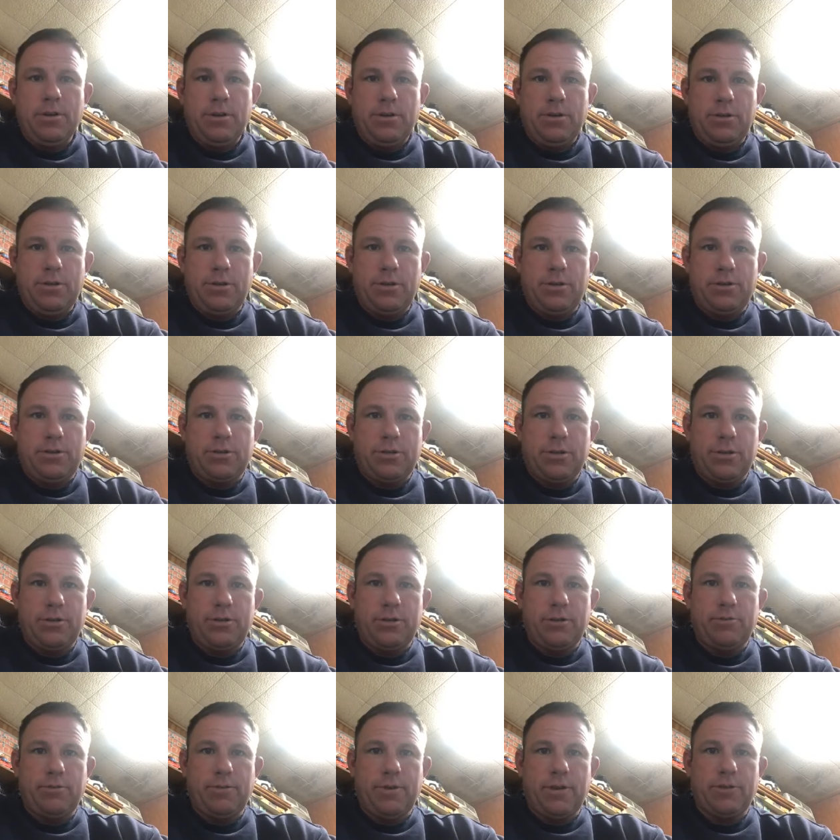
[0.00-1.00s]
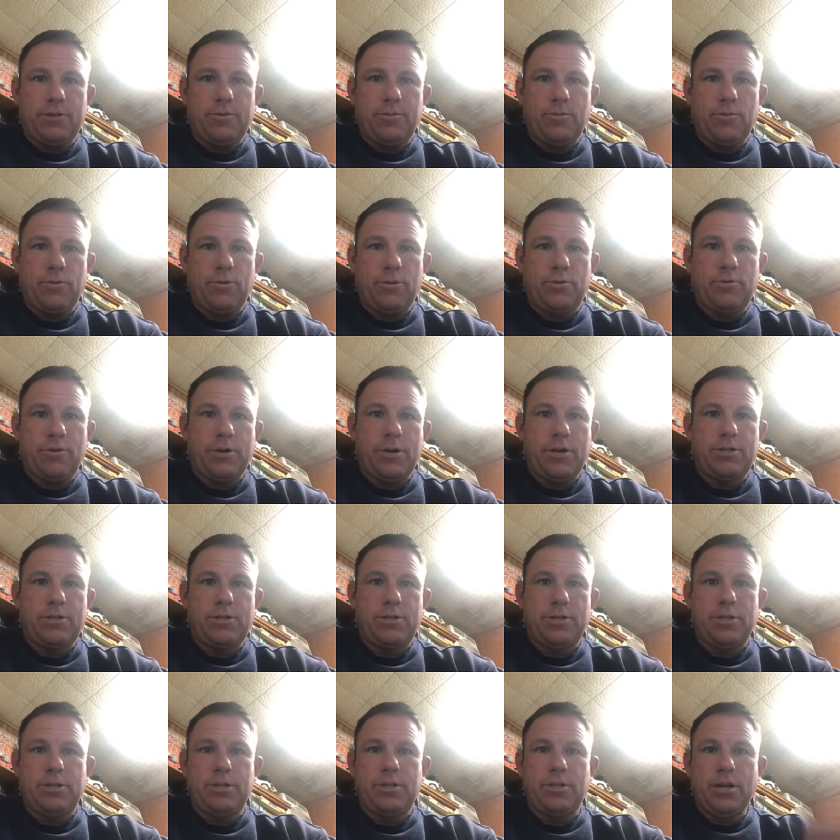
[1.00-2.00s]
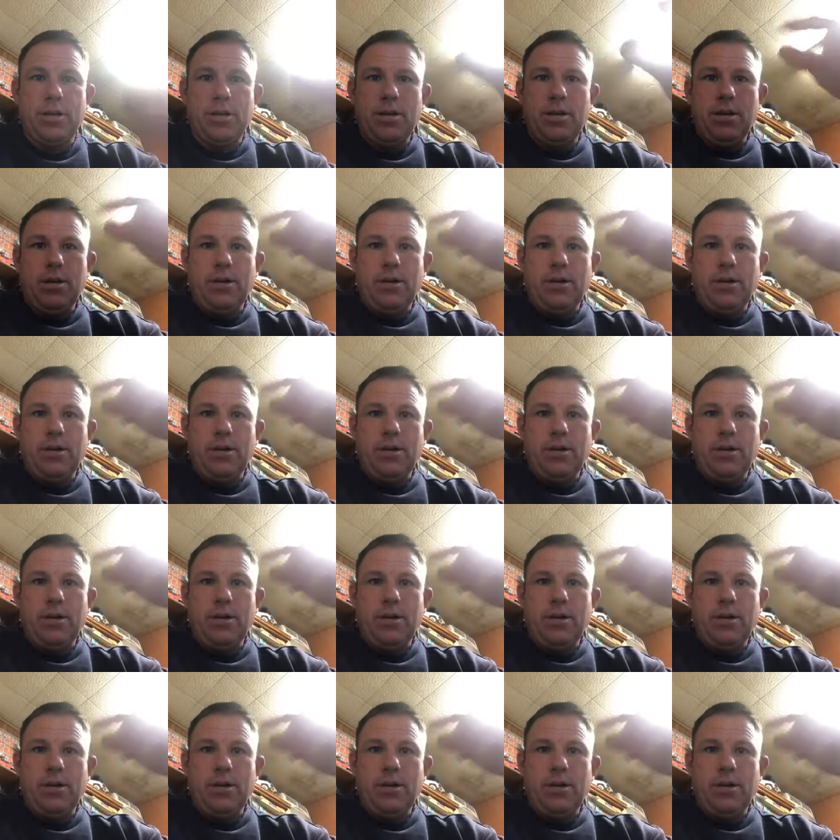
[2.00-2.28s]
Shayla says we got some more questions.